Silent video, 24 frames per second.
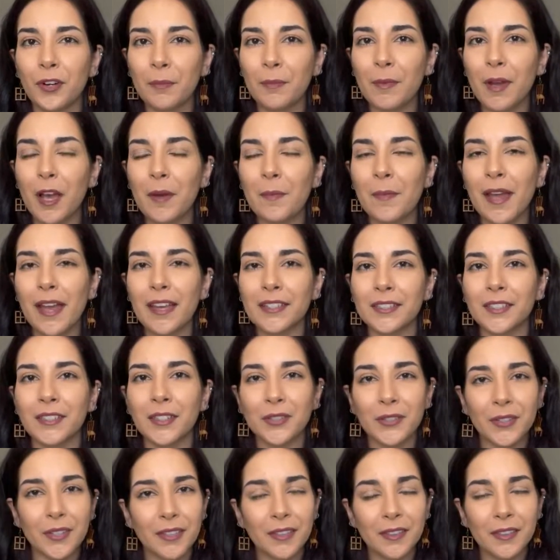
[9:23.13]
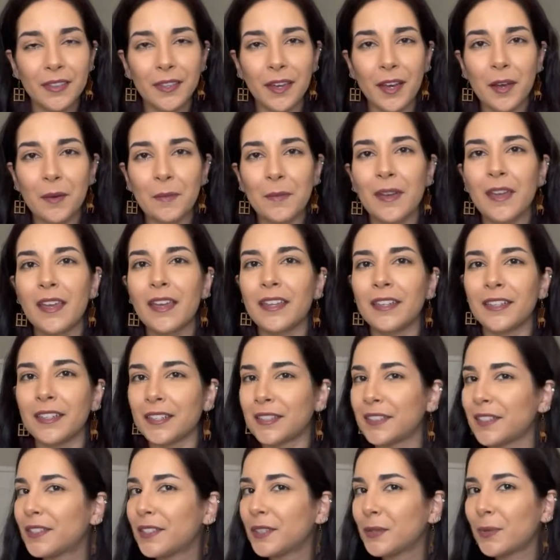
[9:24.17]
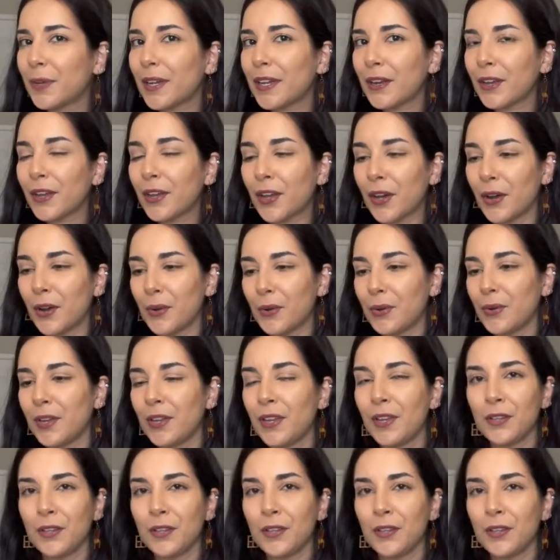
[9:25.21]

mom has a green thumb, this is the way to go.